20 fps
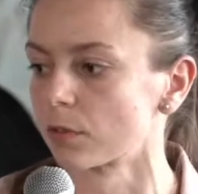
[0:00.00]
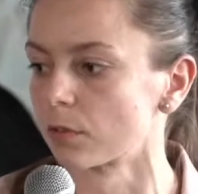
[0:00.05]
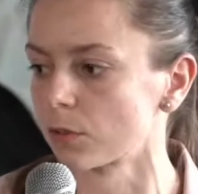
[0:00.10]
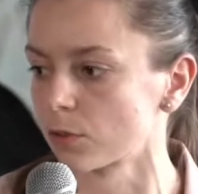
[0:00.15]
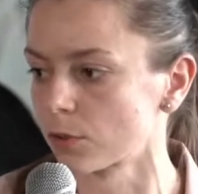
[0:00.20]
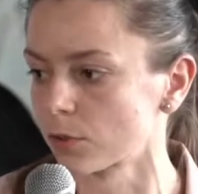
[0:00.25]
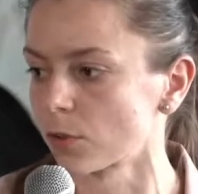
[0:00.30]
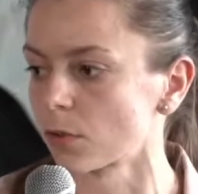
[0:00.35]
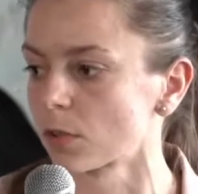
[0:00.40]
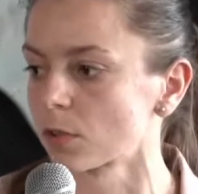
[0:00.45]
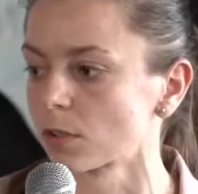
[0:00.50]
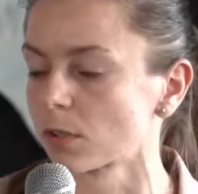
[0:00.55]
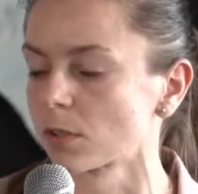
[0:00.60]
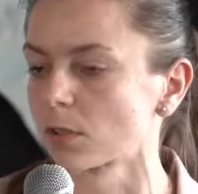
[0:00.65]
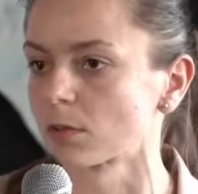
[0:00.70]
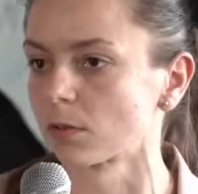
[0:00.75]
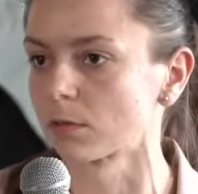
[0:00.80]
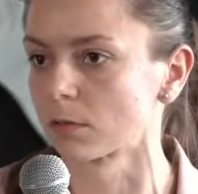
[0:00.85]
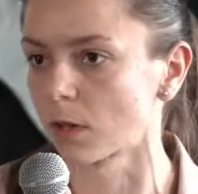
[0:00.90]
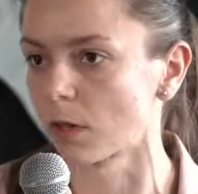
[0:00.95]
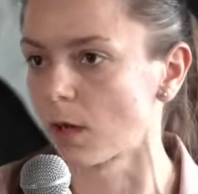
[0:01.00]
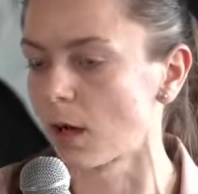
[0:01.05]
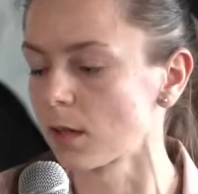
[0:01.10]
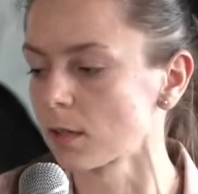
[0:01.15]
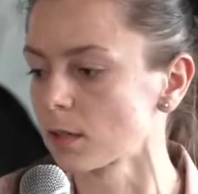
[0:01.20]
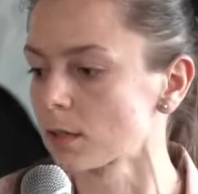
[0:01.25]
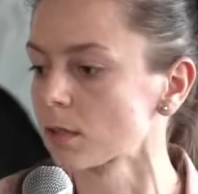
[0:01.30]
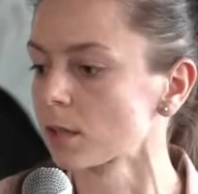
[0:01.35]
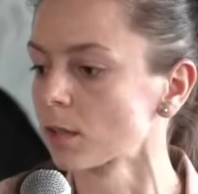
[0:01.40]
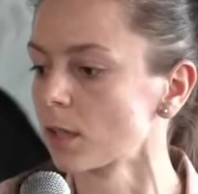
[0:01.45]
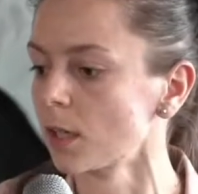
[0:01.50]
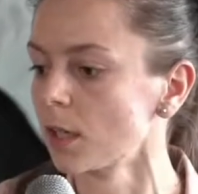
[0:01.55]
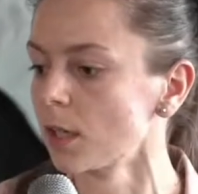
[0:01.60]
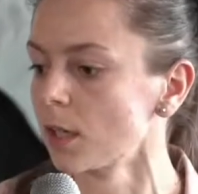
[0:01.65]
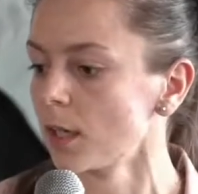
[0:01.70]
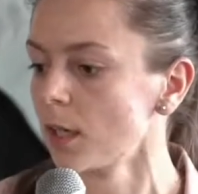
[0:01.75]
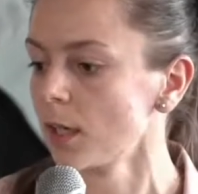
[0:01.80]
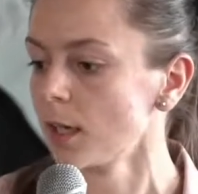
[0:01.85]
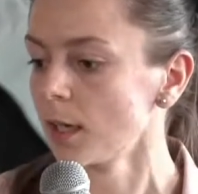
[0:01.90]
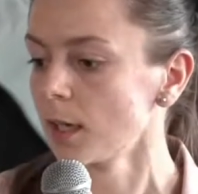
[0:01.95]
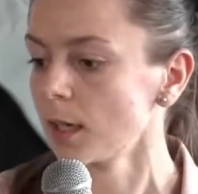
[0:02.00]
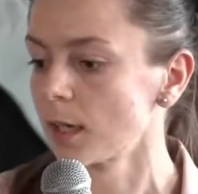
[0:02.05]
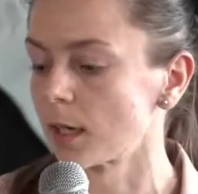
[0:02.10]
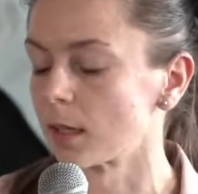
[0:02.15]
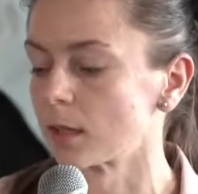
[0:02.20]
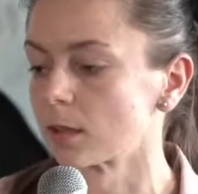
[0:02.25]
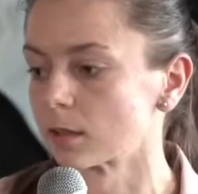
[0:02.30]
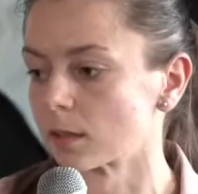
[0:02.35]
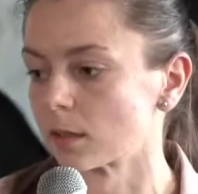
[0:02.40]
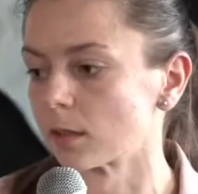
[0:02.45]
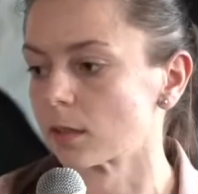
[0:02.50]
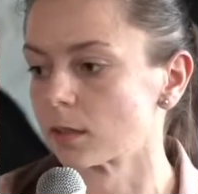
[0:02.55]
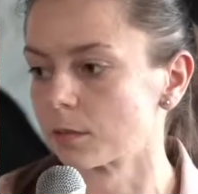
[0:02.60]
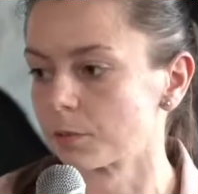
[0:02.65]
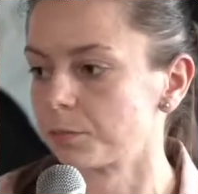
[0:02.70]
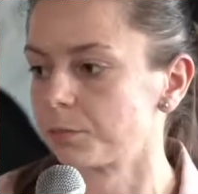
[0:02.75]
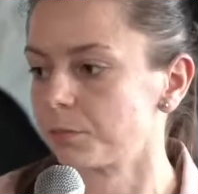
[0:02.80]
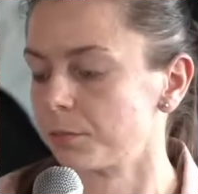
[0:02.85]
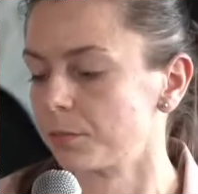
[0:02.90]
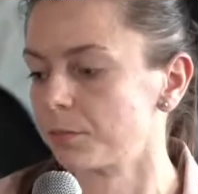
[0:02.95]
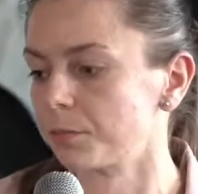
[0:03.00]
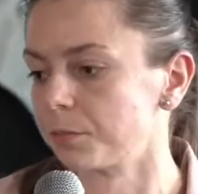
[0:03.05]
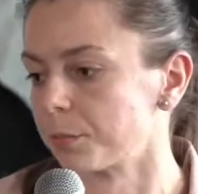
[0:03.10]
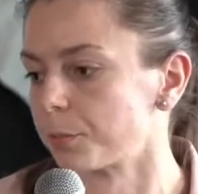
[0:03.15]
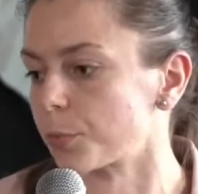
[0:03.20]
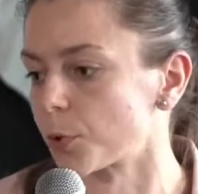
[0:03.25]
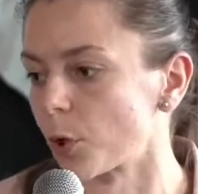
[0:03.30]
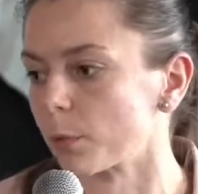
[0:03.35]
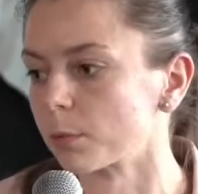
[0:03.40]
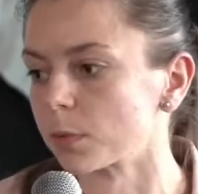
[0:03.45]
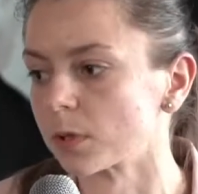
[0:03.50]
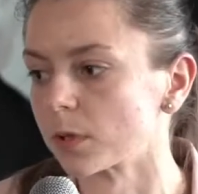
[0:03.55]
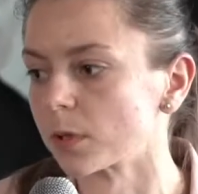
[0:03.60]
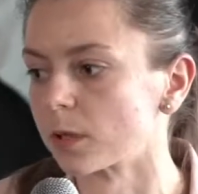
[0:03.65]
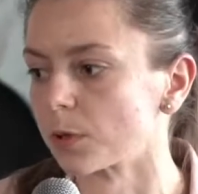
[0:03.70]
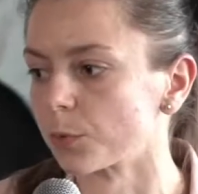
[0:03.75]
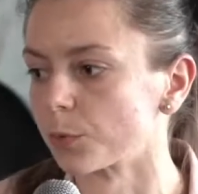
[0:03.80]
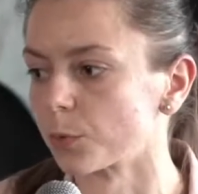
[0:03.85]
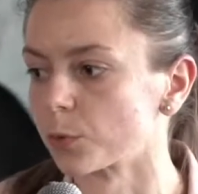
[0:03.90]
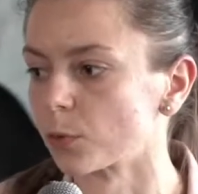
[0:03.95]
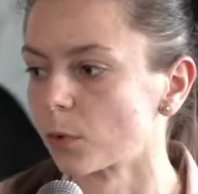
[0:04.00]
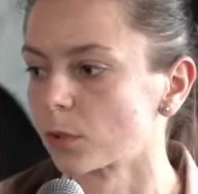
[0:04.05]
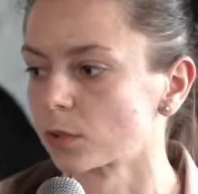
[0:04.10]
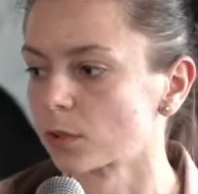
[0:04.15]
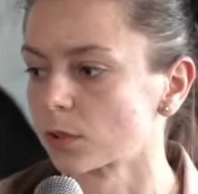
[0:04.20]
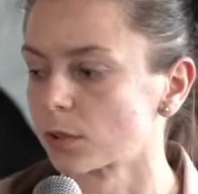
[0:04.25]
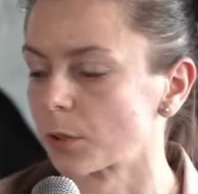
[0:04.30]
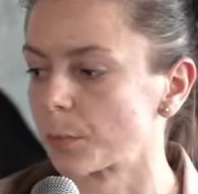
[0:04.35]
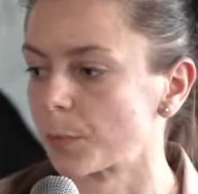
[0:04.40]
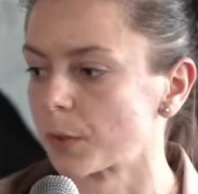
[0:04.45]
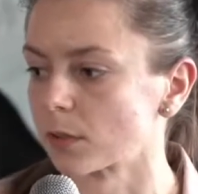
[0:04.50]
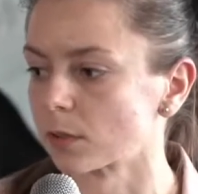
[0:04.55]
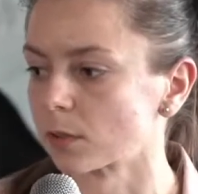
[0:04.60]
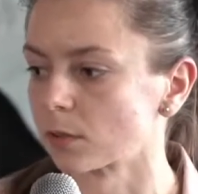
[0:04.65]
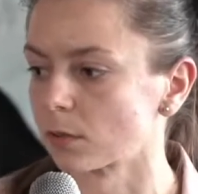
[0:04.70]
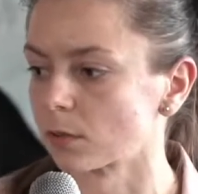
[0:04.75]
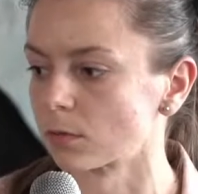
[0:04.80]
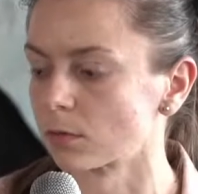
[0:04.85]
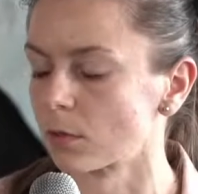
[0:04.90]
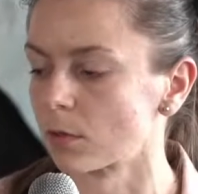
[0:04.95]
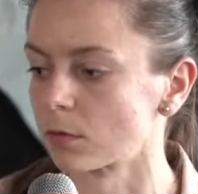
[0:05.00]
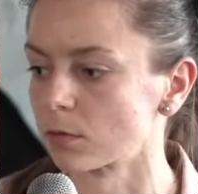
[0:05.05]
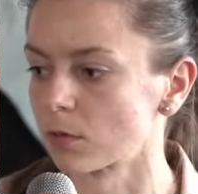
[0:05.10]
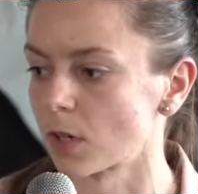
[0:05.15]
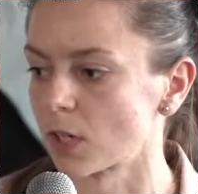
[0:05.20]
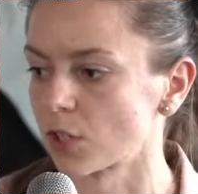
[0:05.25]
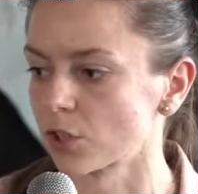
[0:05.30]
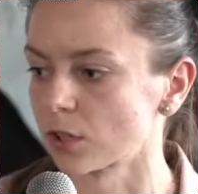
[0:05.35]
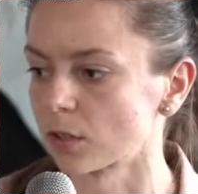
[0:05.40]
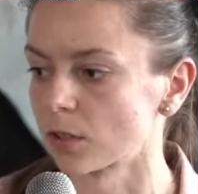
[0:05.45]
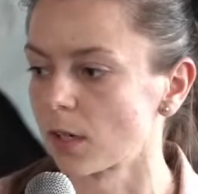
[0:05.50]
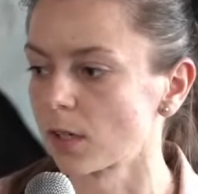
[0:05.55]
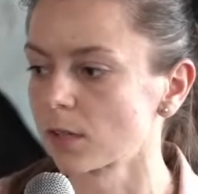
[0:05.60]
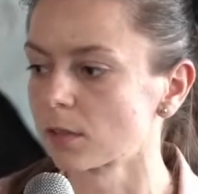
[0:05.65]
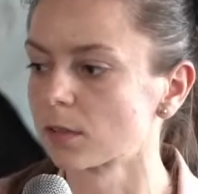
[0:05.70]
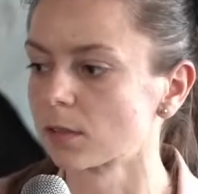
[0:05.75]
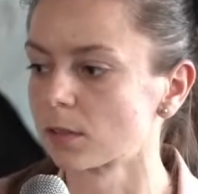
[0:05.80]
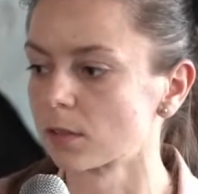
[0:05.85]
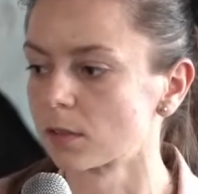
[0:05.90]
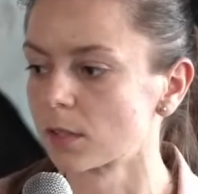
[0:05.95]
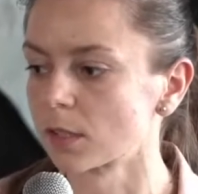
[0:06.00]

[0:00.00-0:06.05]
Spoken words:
the resources on gas, and like probably would also depends on Russian gas.